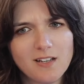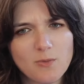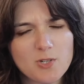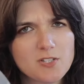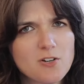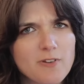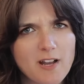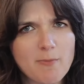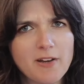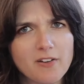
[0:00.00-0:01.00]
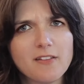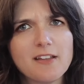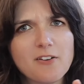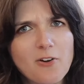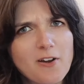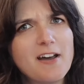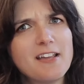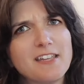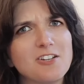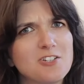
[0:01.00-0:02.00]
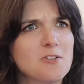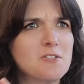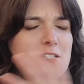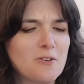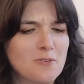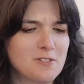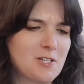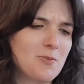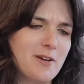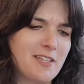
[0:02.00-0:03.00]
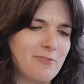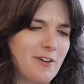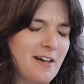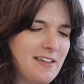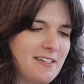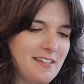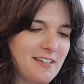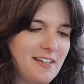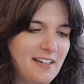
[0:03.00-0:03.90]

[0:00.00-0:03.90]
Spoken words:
which is not recommended. They are not hiking shoes, don't wear them for hiking.